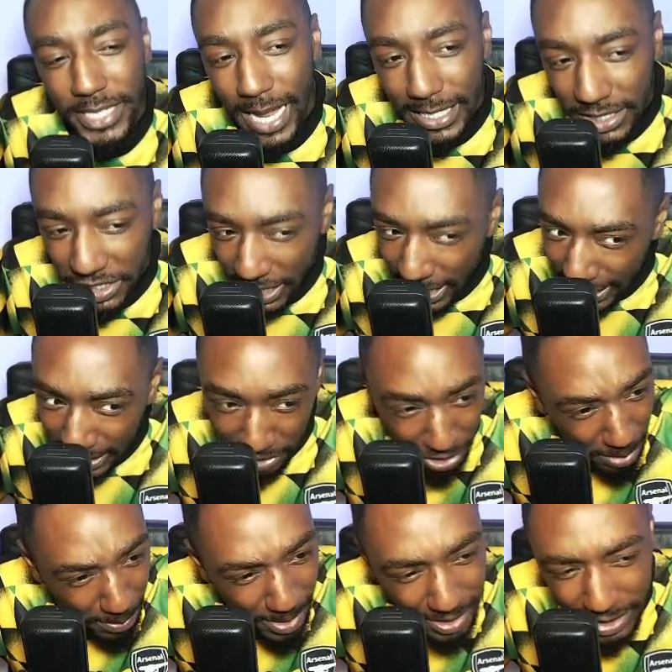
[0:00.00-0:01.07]
has changed,
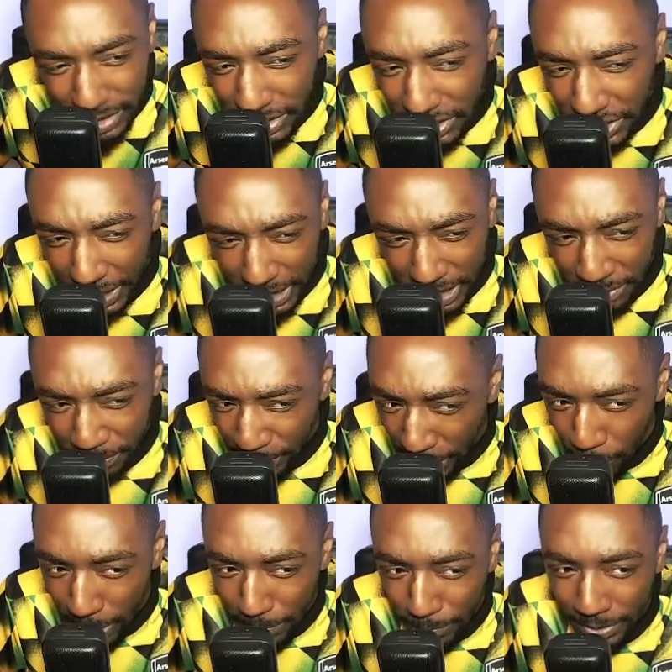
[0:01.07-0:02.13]
but
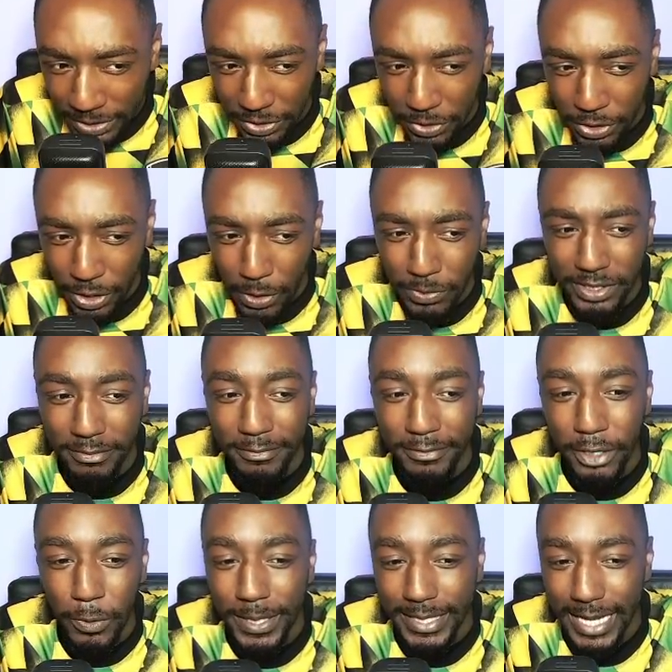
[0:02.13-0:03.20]
when we do go to
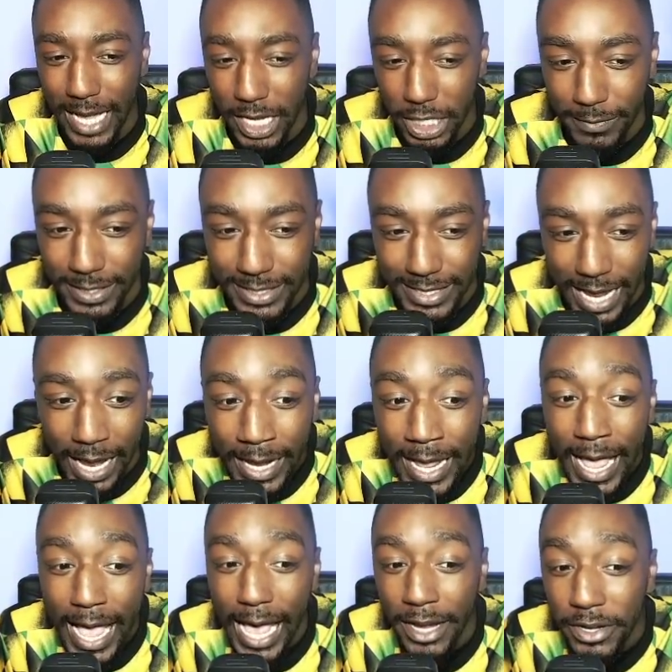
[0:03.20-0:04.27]
fluid counter-attack
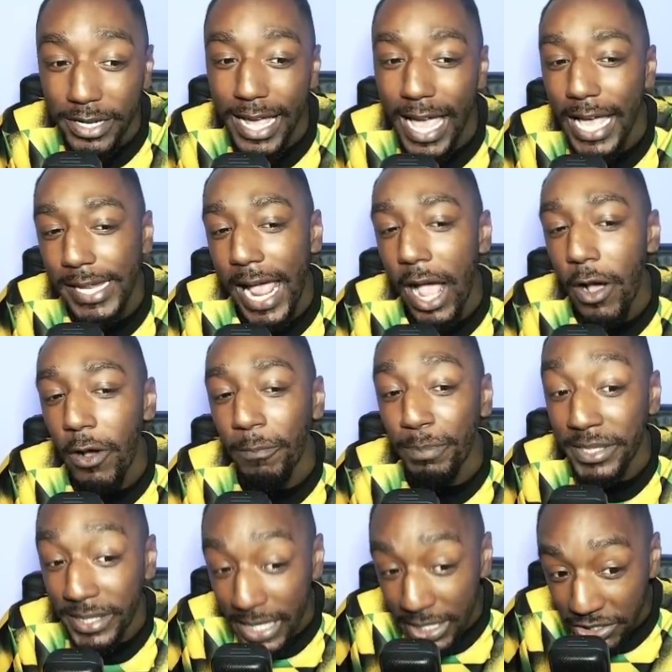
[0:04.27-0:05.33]
and look at the out of
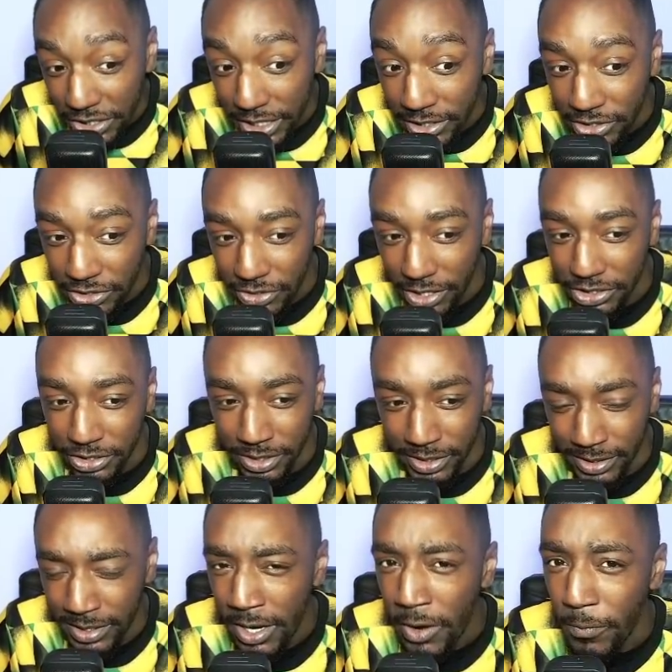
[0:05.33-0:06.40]
possession
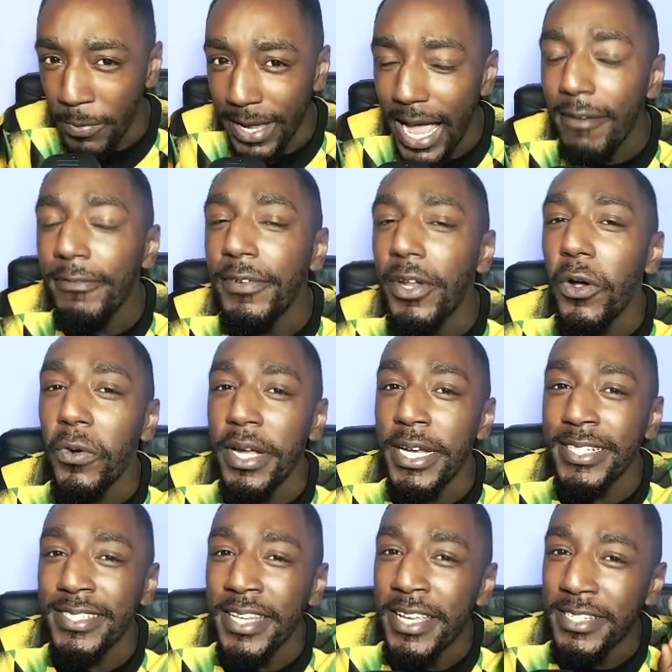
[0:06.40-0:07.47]
instructions, we have
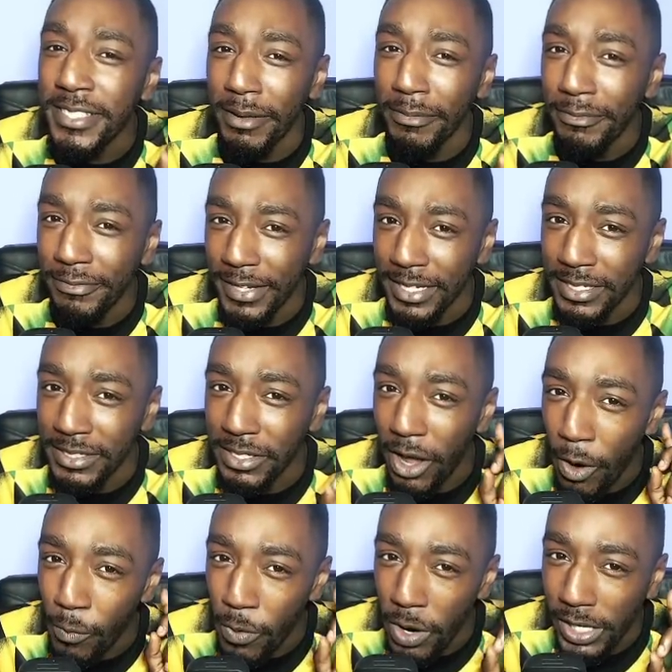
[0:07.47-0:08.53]
noticed some things are
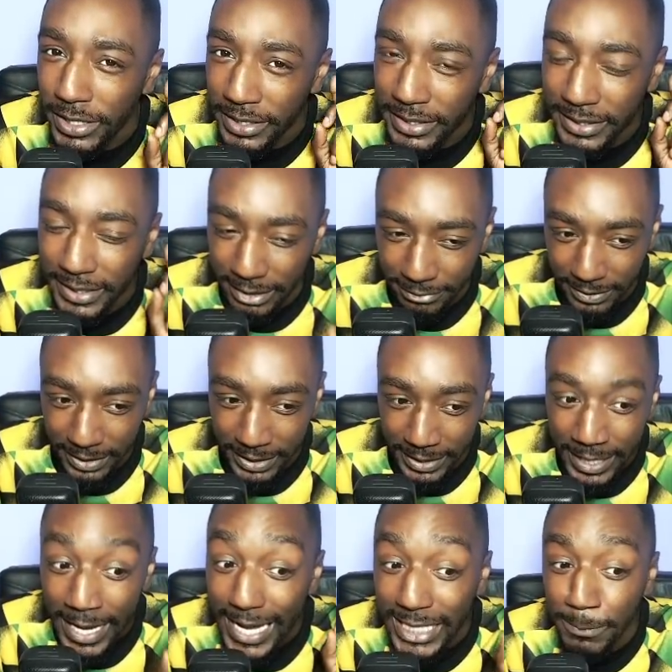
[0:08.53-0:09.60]
worded differently,
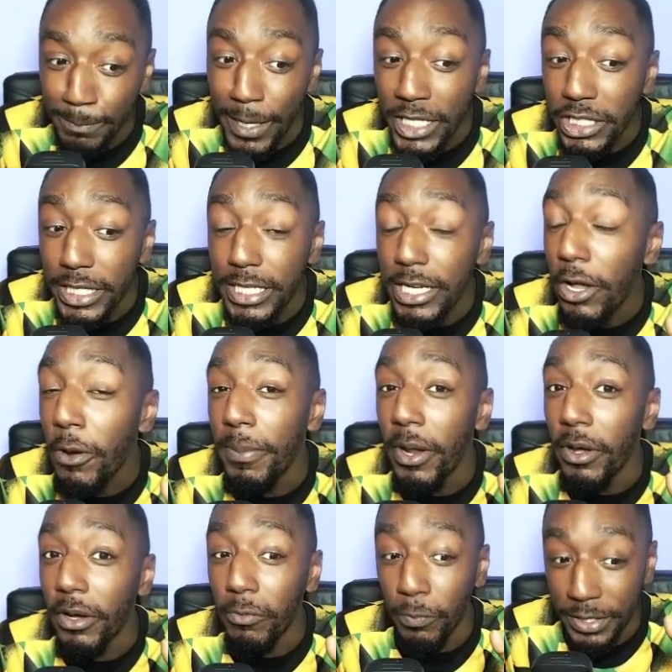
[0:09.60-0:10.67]
especially low
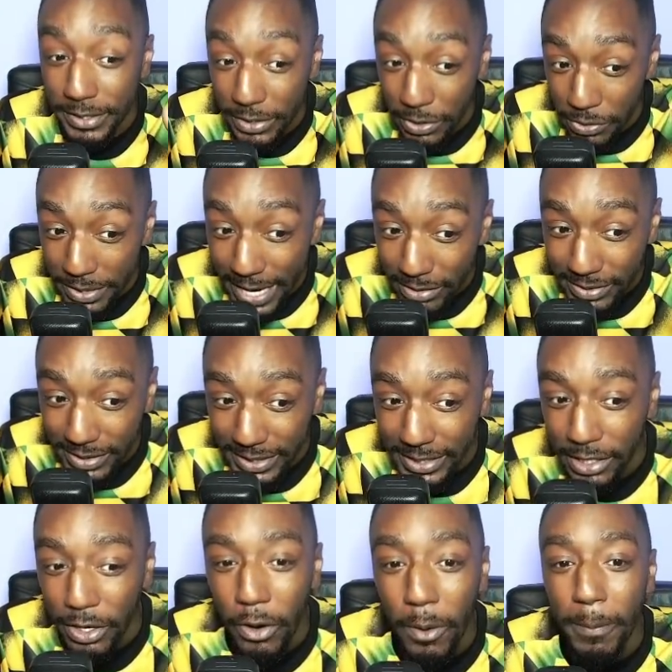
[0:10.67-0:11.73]
block. We do now see the
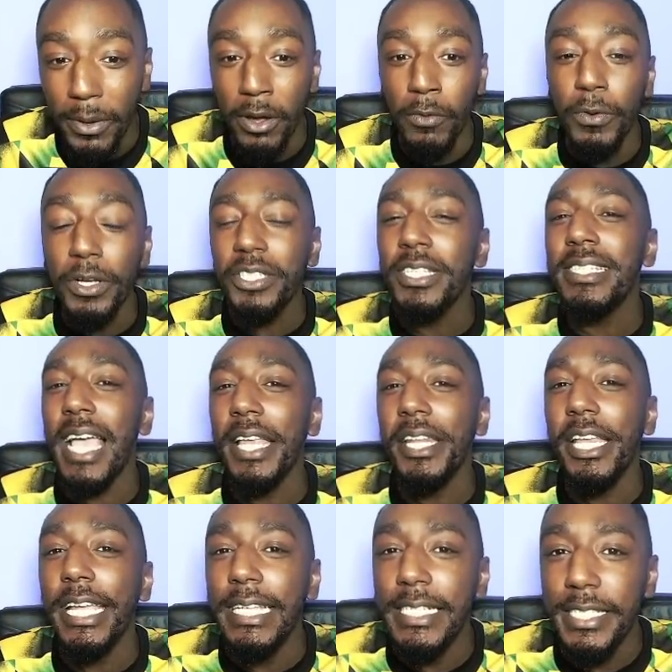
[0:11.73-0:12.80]
low block, which is kind
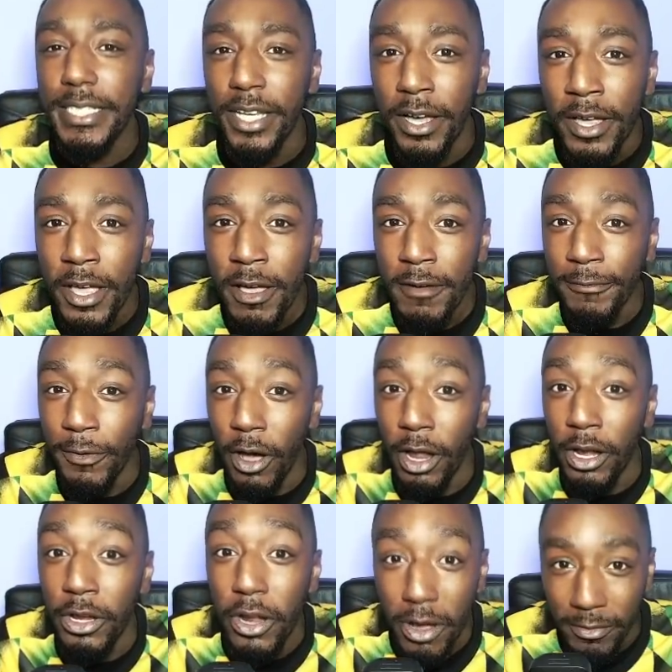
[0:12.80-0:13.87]
of easier for a
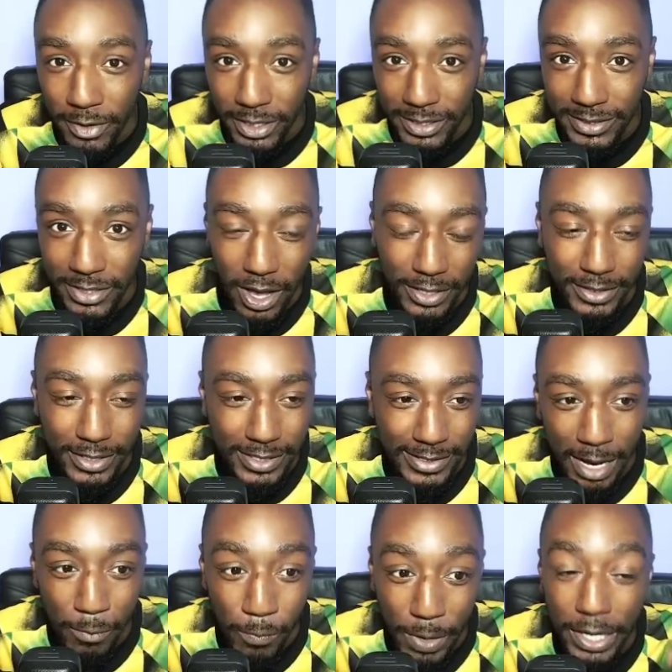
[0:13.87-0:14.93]
lot of us to
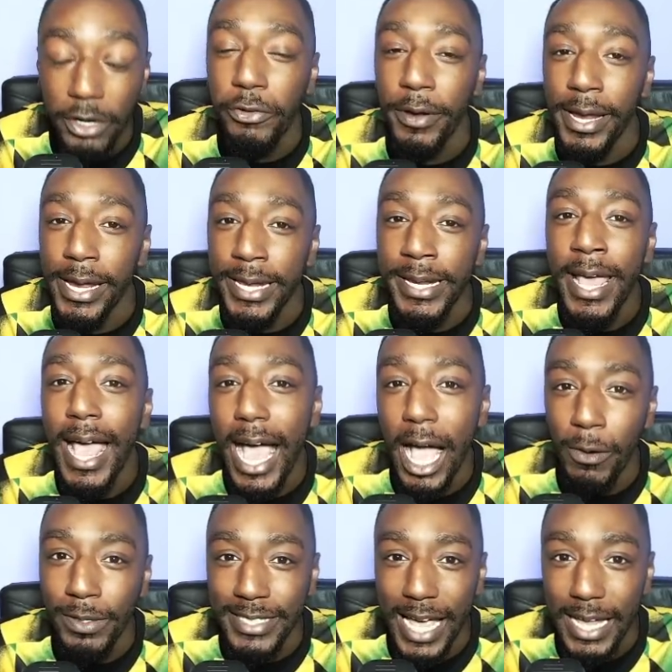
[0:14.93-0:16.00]
understand when creating
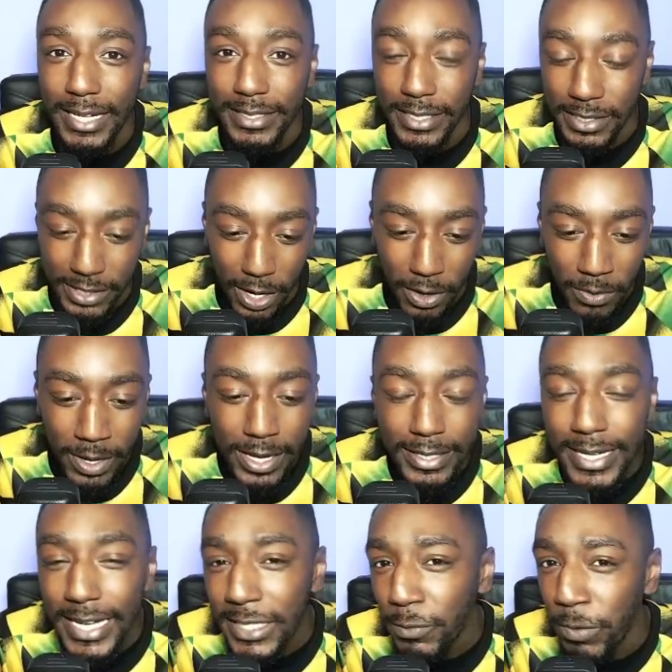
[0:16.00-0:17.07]
our tactics. So
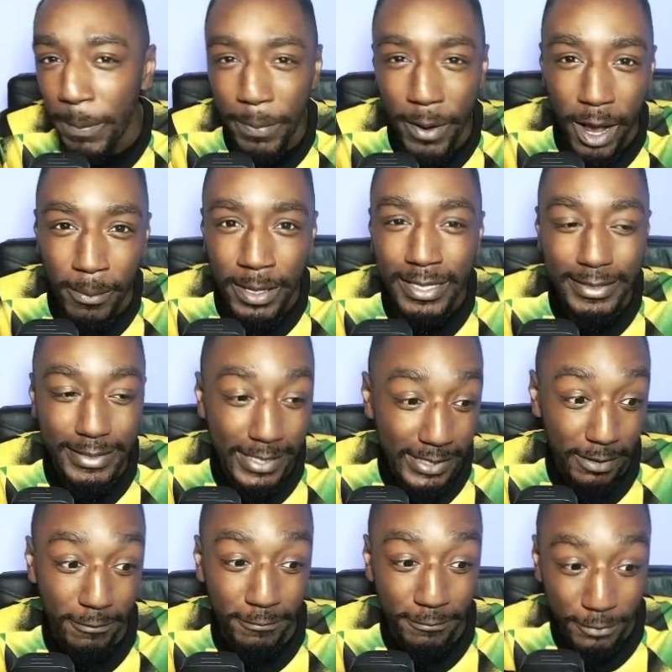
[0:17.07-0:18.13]
let's whip up this
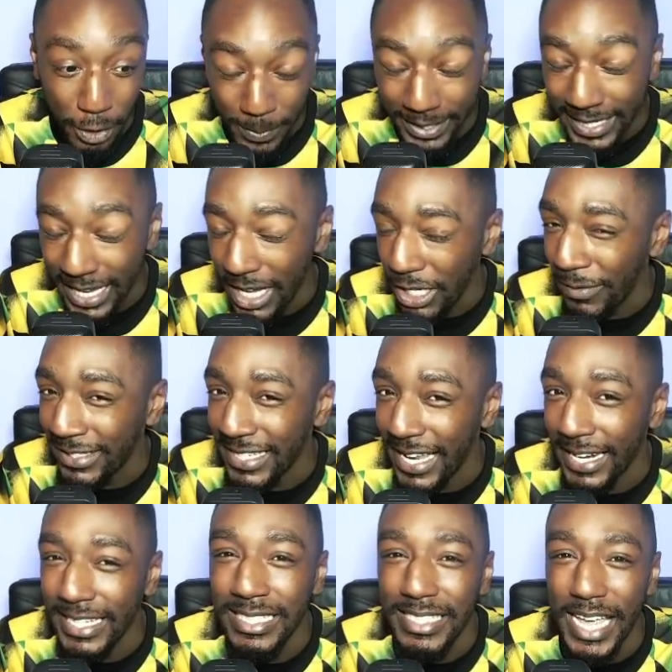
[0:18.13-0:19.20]
fluid
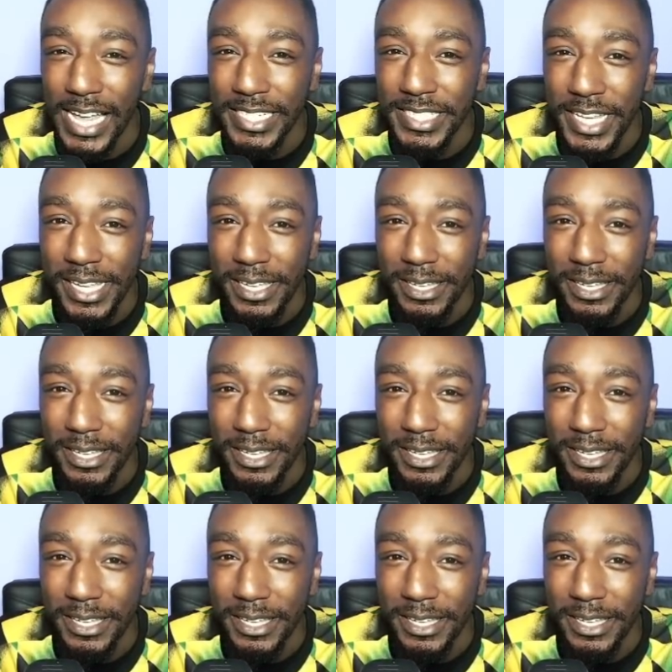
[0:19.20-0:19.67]
counter-attacking tactic.